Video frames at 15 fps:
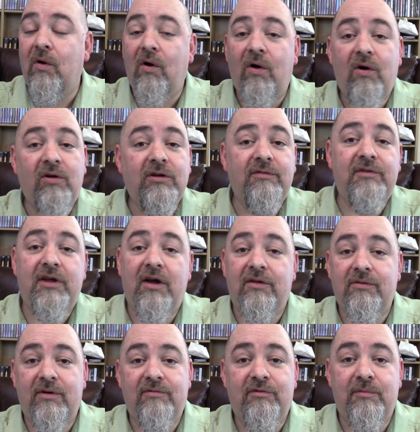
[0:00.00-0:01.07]
all of the
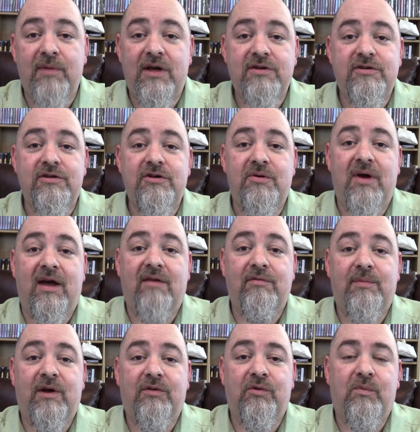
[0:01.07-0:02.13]
other information you have
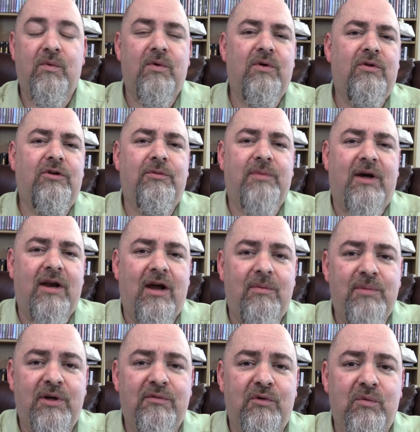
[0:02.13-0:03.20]
about the world, about how
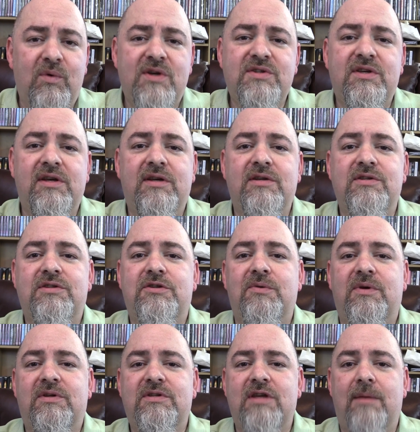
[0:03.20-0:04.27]
big of a risk it is to
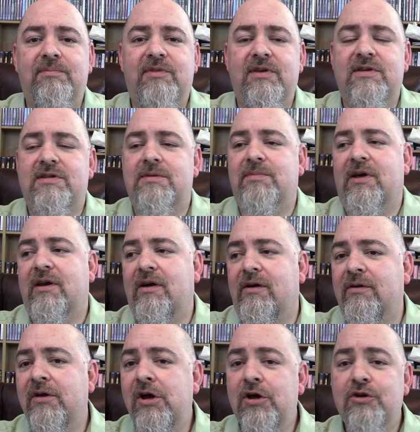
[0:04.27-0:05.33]
accept this, about how